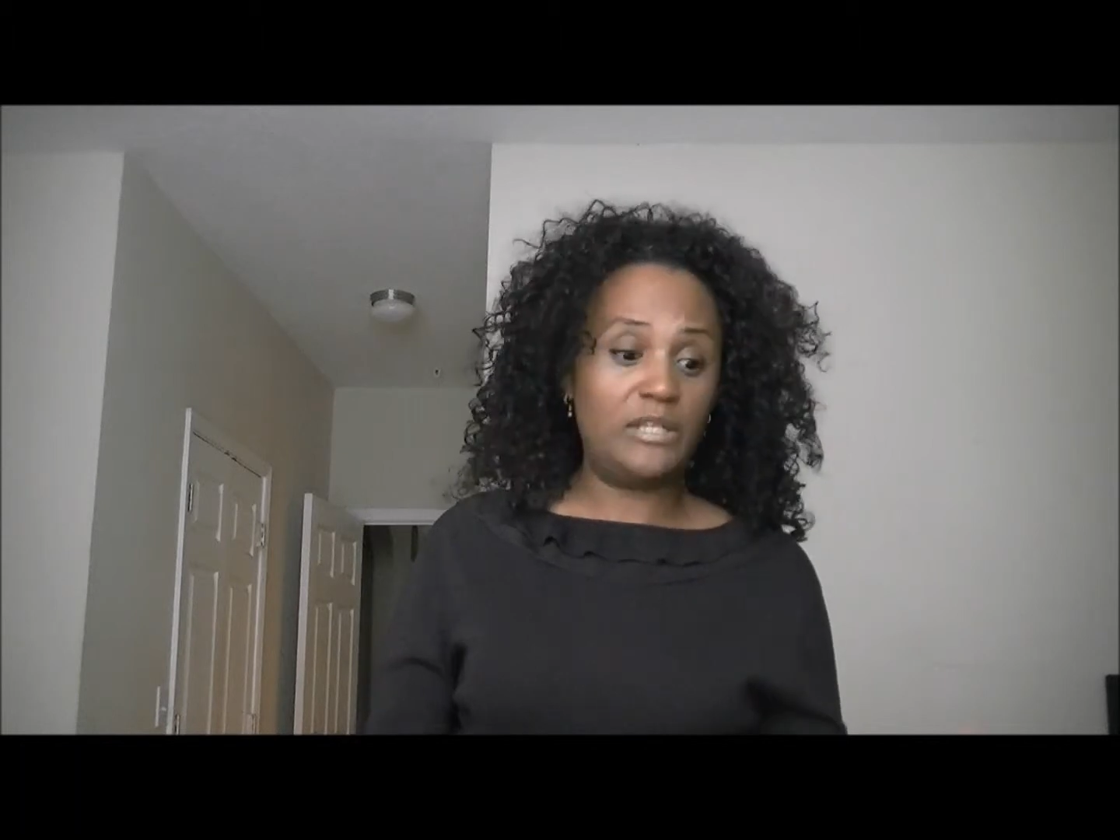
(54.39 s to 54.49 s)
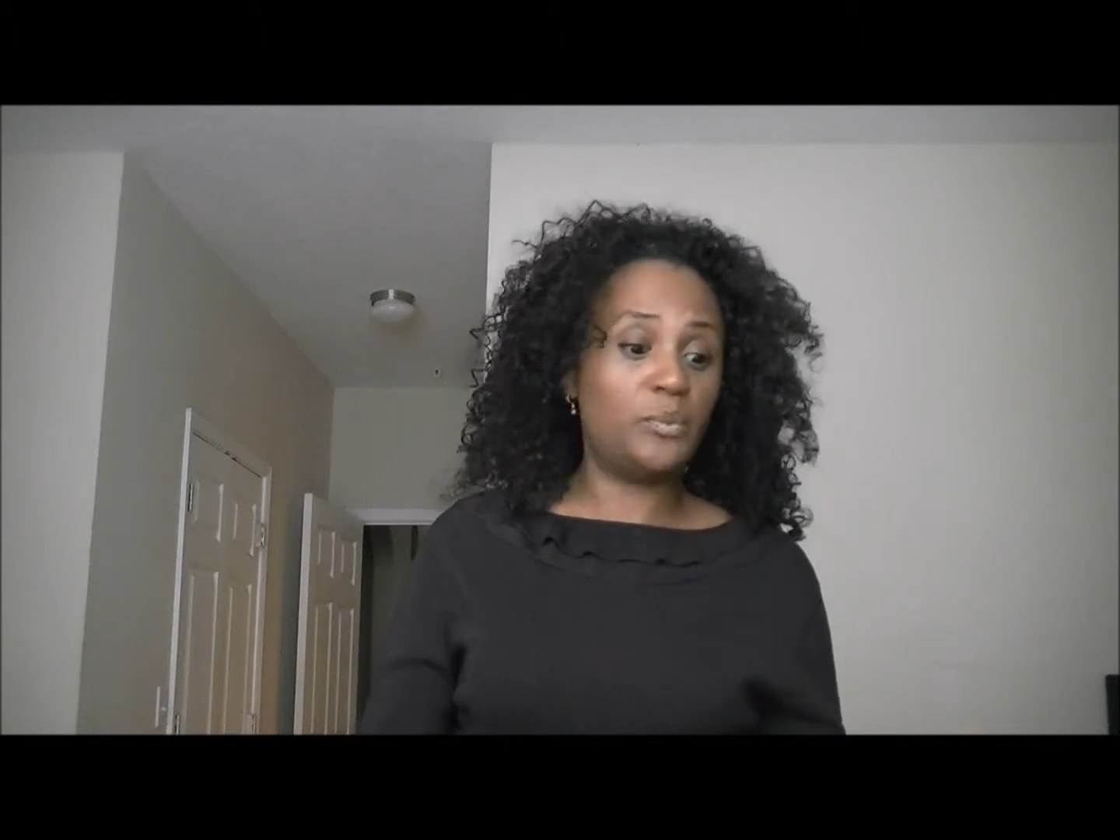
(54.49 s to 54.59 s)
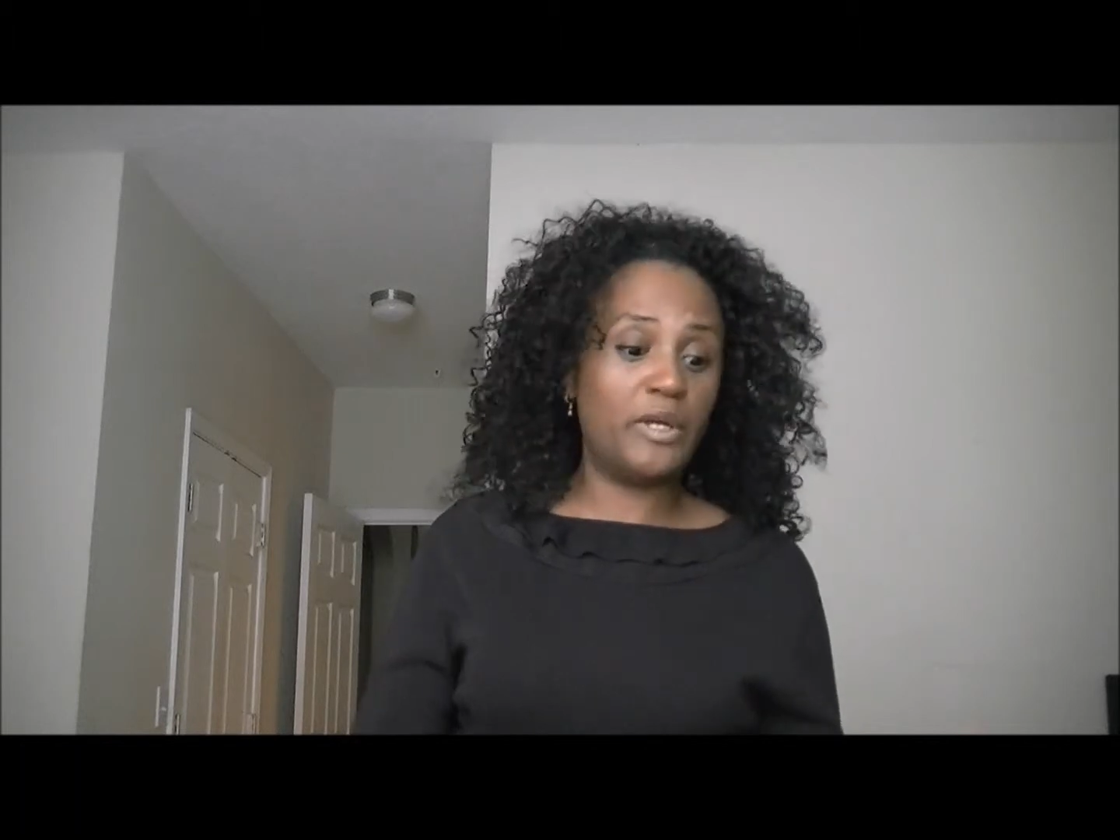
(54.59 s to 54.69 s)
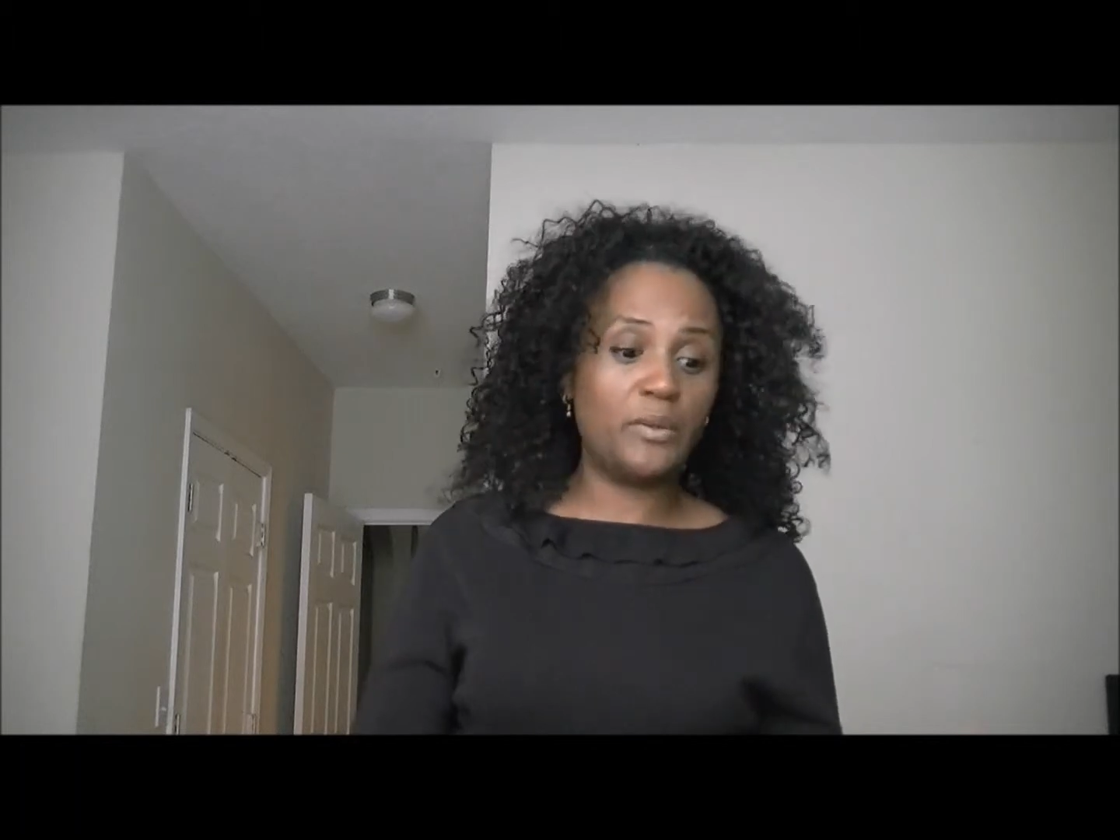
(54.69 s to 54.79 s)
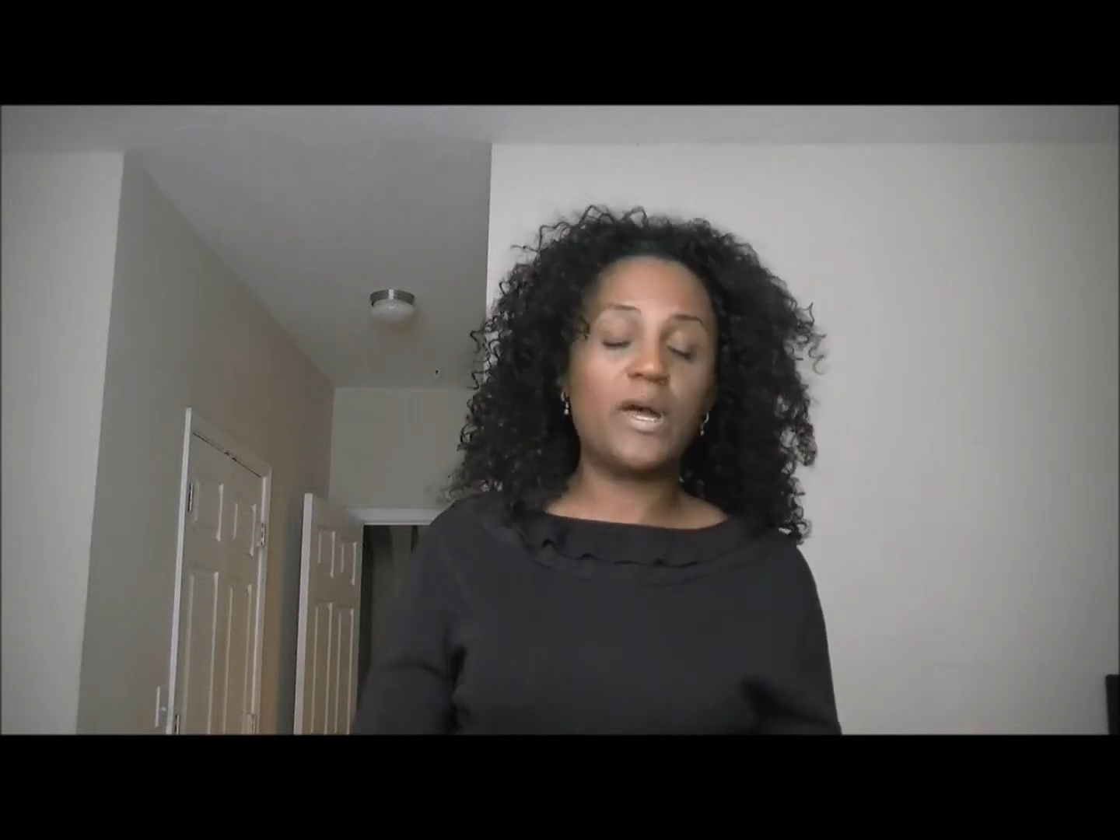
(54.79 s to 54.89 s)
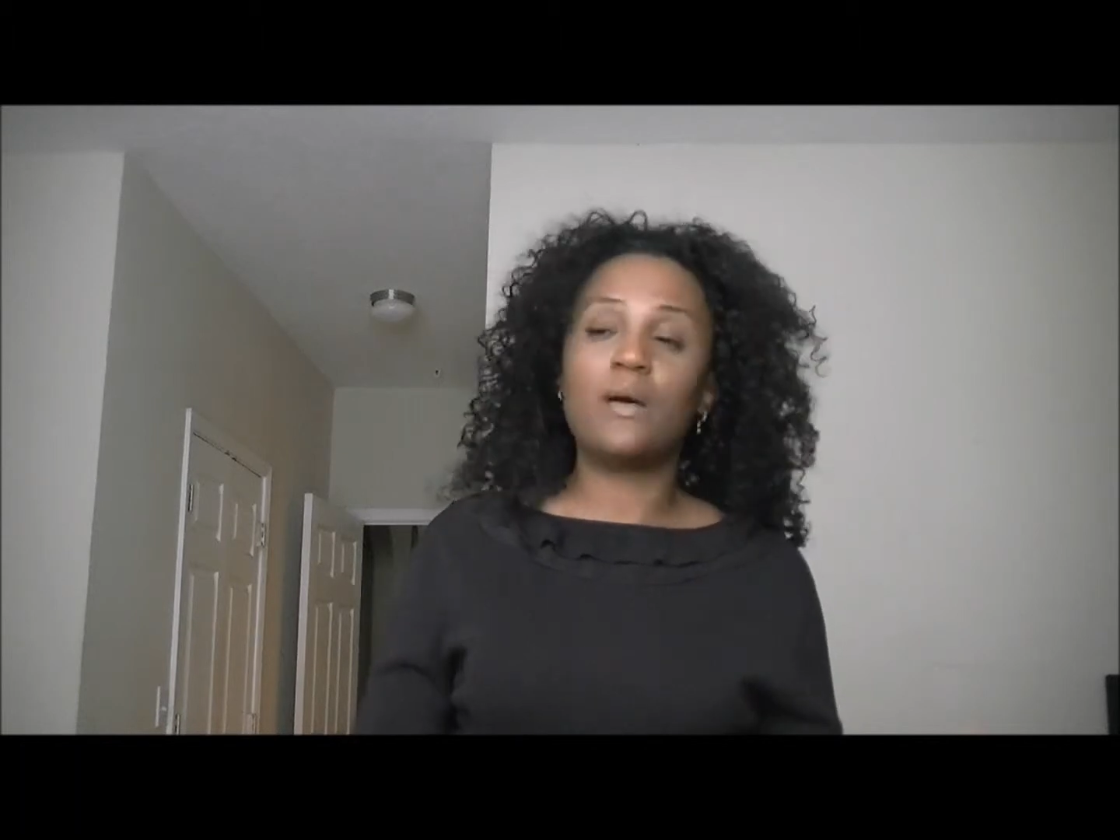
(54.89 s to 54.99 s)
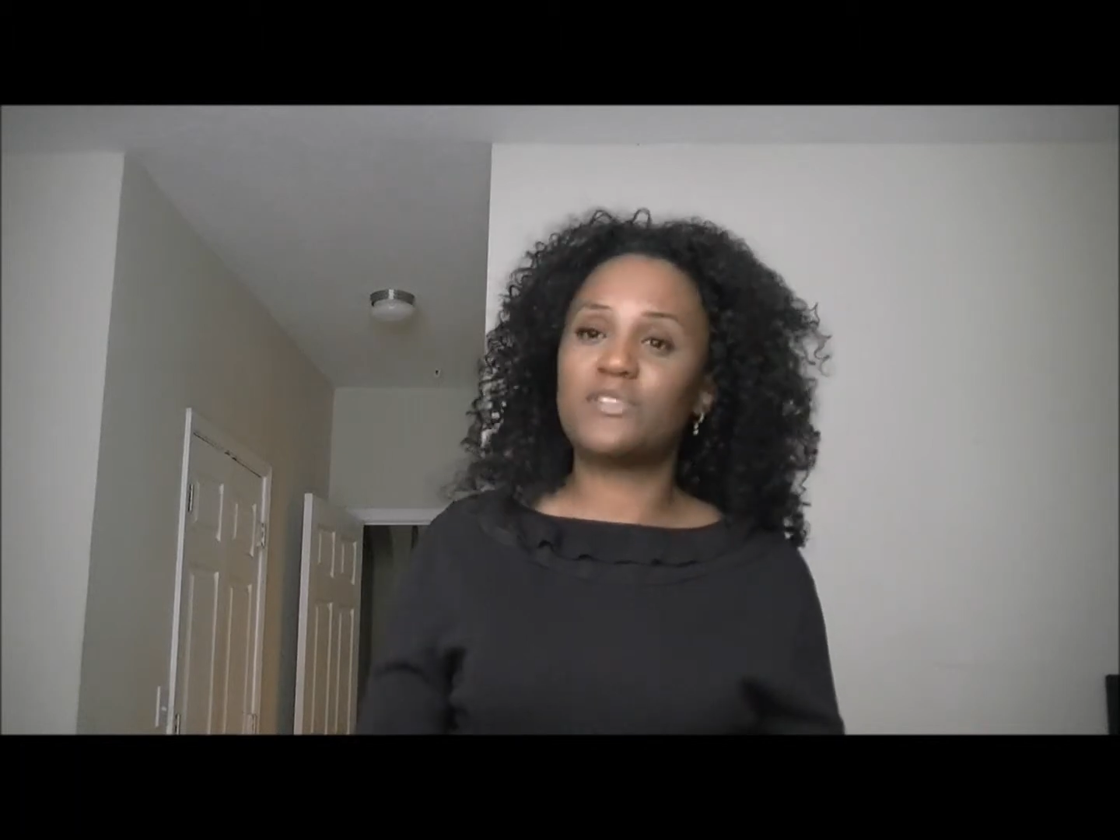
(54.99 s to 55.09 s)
it will come